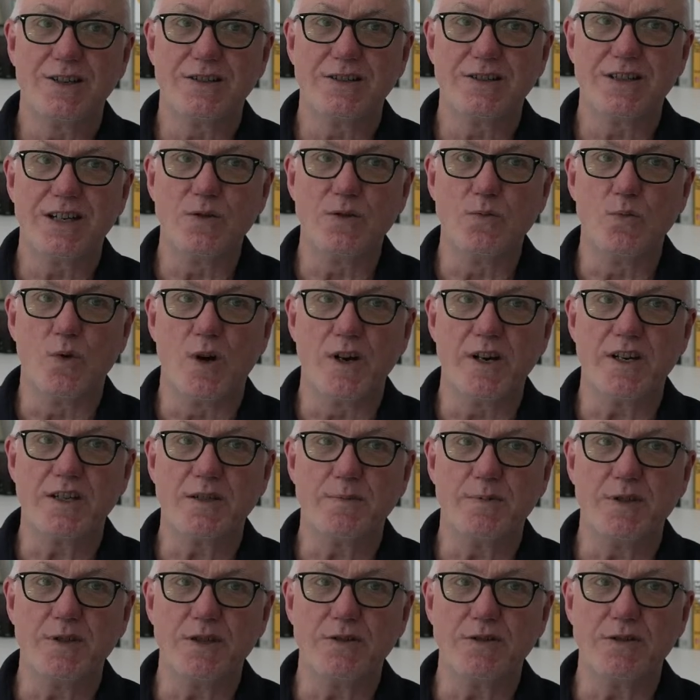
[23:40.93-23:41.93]
didn't want it
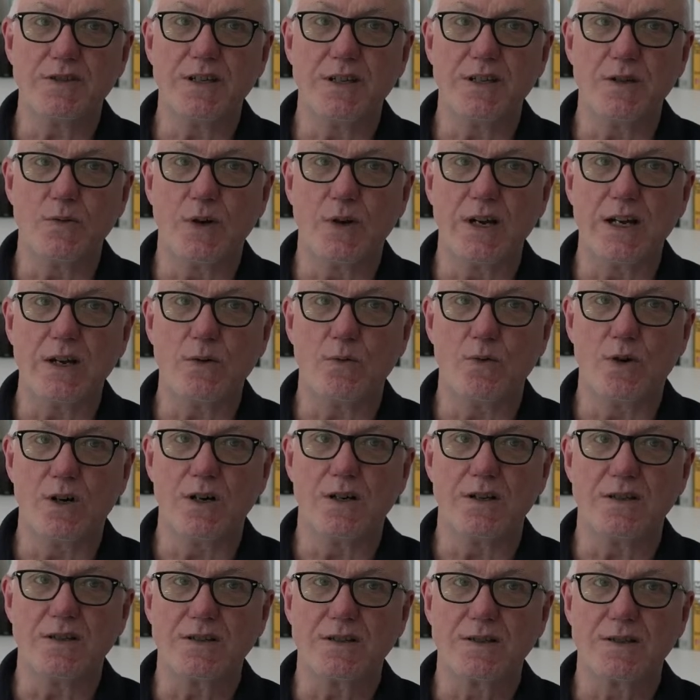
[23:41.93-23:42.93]
to be used in the way it
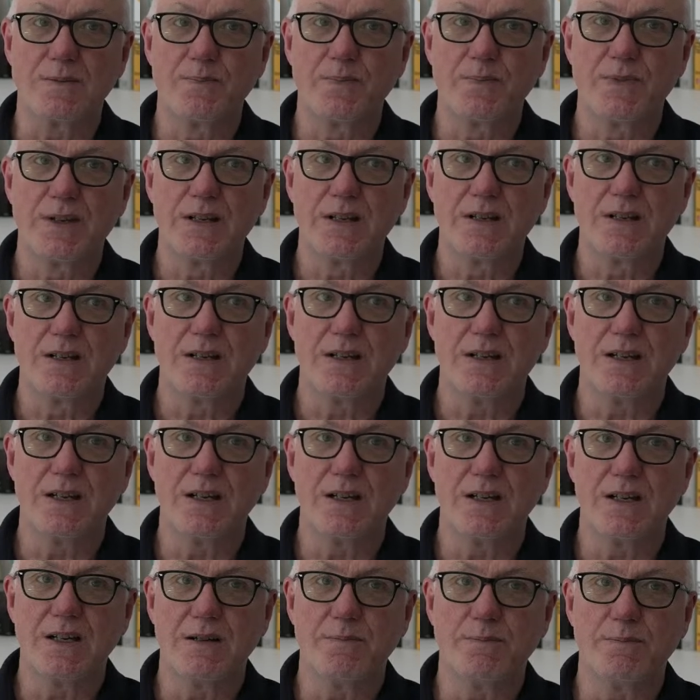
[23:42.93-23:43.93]
was,
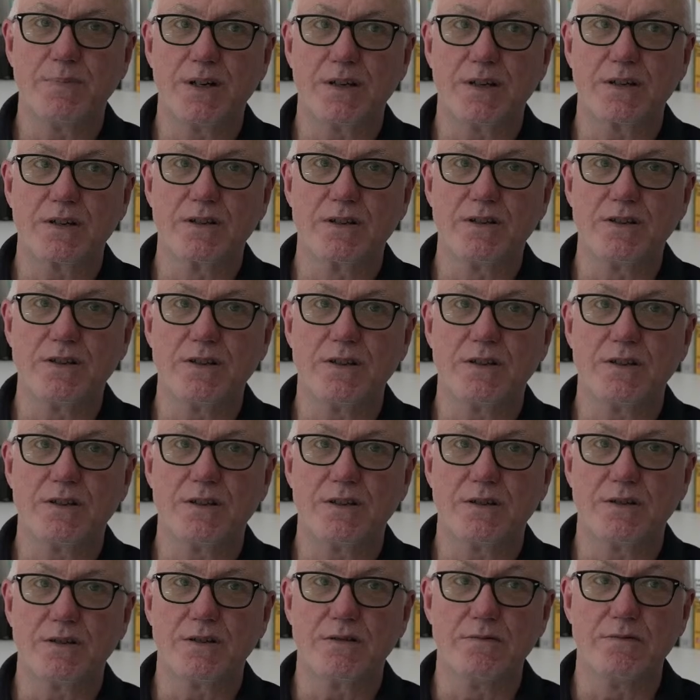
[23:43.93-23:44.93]
but couldn't
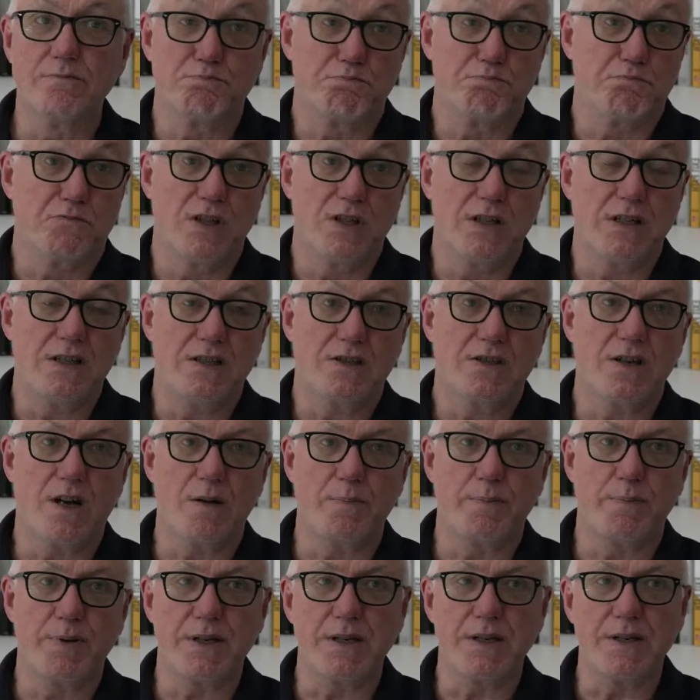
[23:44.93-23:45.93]
really
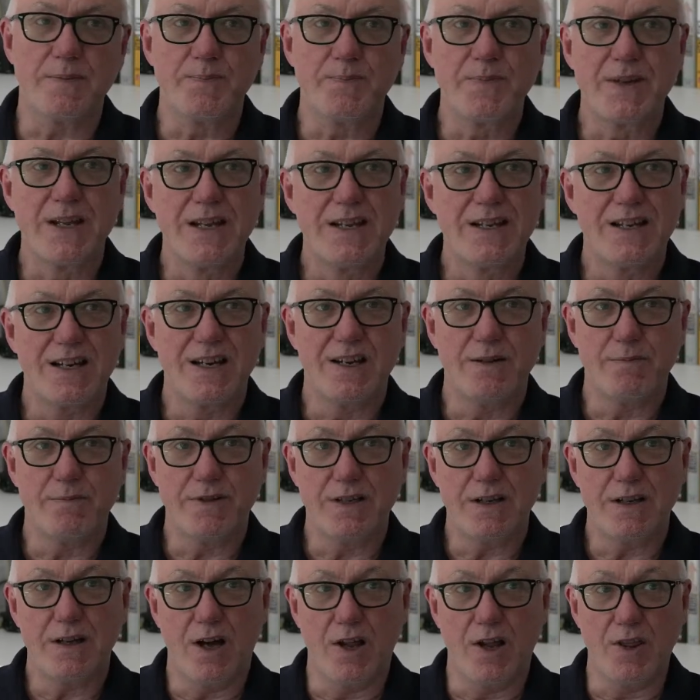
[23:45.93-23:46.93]
stop it.
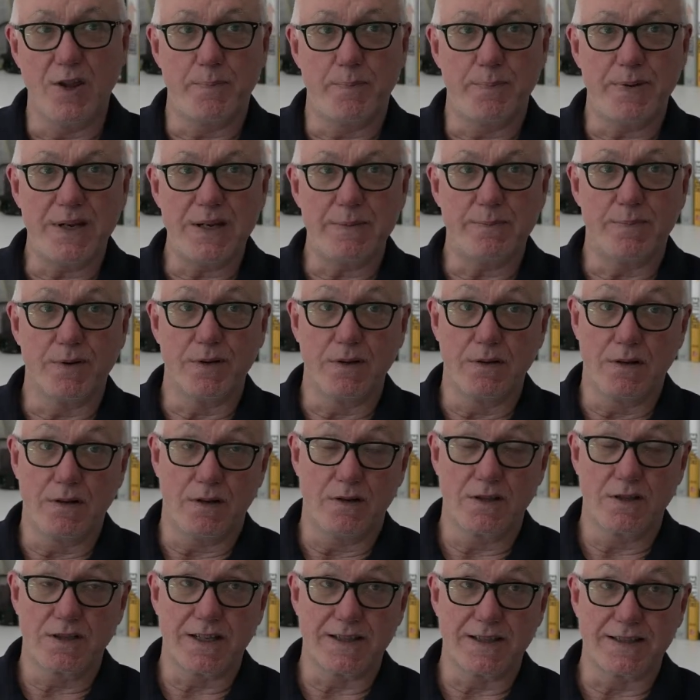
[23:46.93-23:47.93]
Other people,
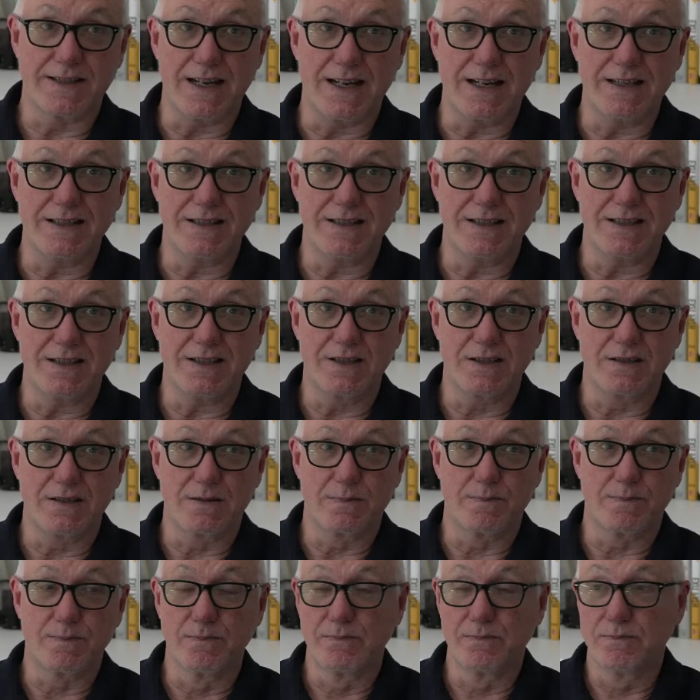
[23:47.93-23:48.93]
also scientists,
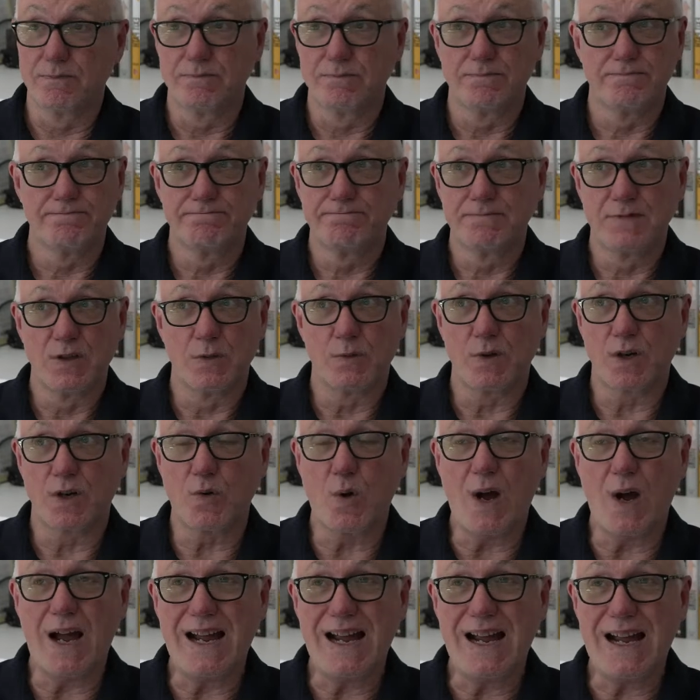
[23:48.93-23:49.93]
were
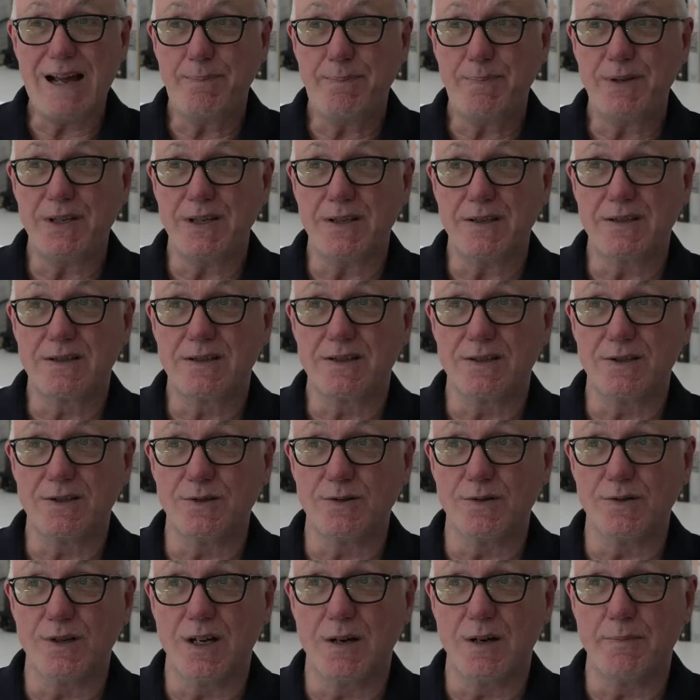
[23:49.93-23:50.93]
quite happy
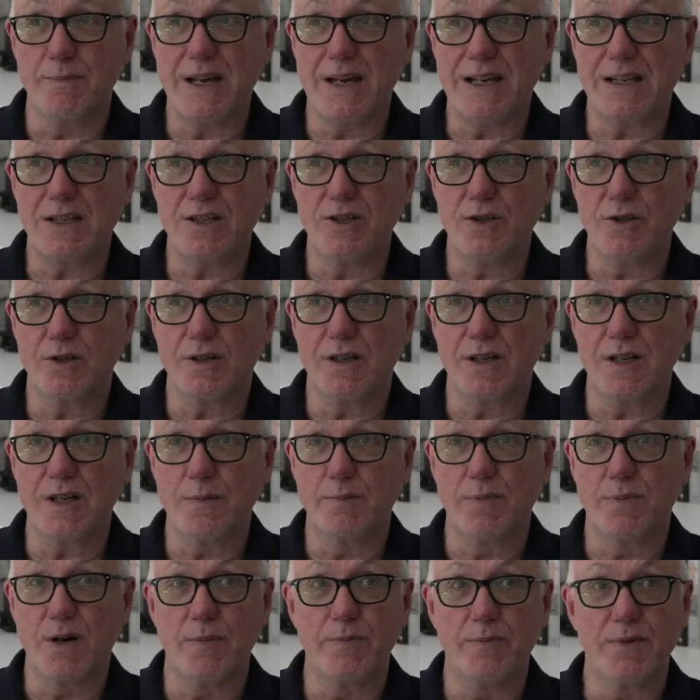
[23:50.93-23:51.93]
to make a nuclear
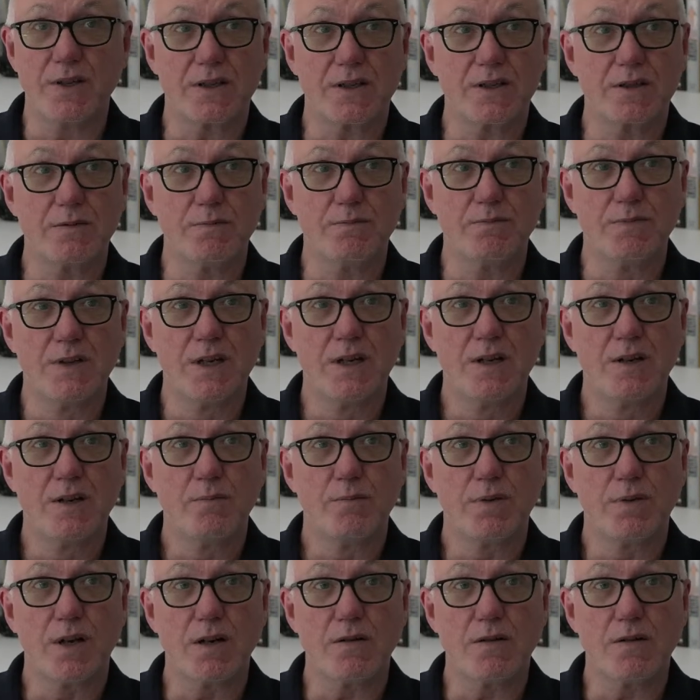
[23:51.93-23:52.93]
bomb that could
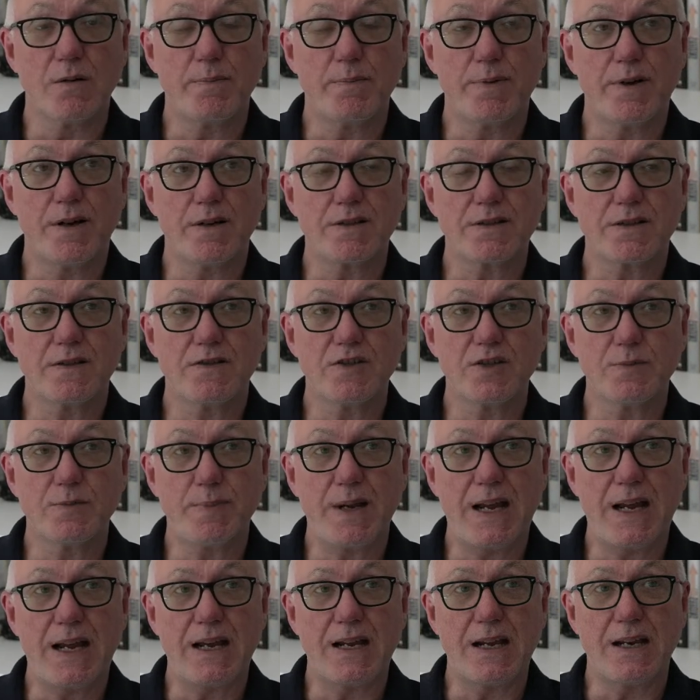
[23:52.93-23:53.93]
blow up parts of
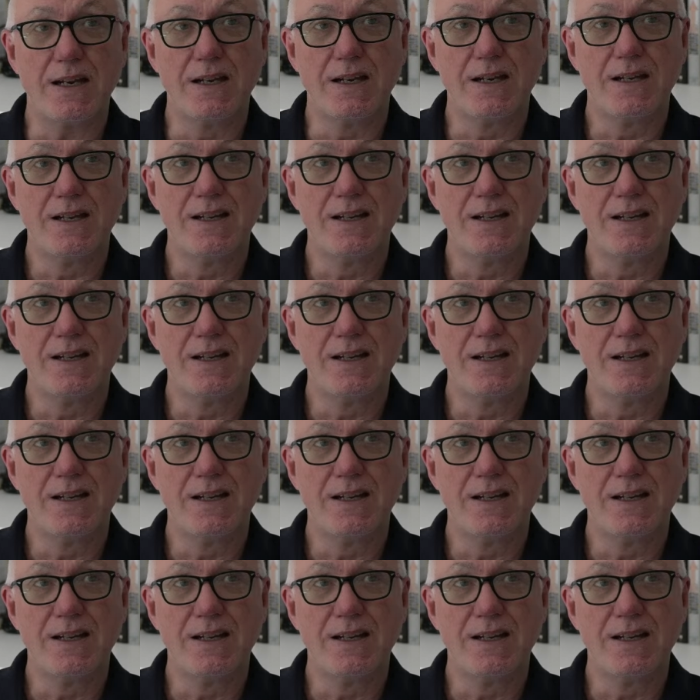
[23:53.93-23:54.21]
Japan.